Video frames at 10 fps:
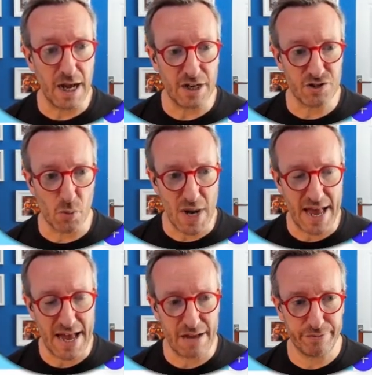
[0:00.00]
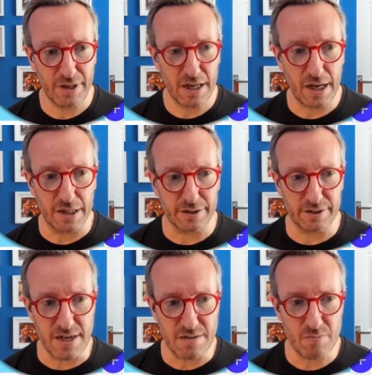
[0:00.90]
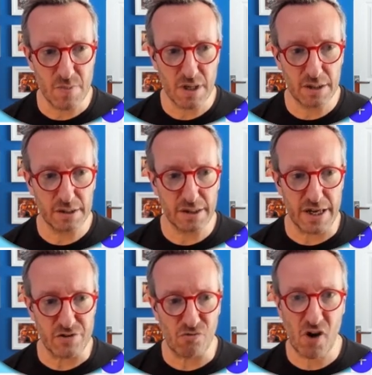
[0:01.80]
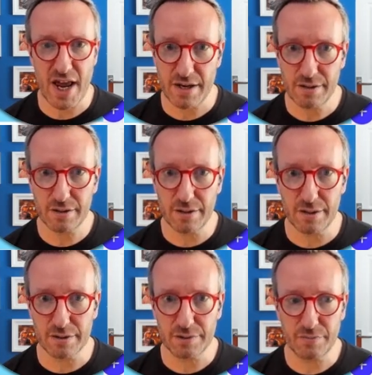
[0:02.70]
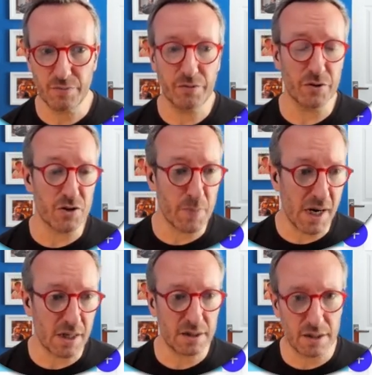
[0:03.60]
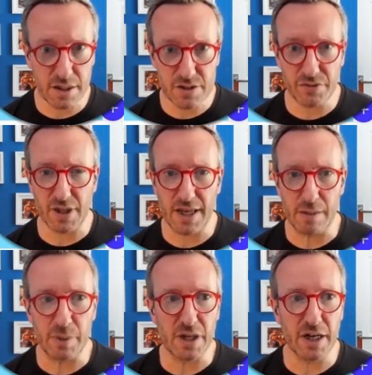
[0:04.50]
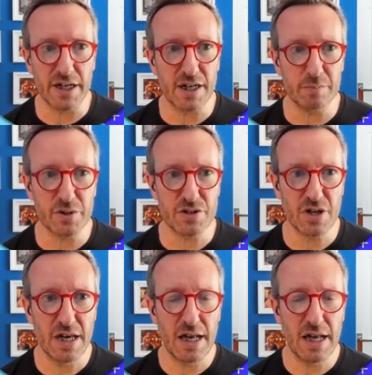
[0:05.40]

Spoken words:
So we have a theme that is red here for the Spark lines, for the KPI numbers,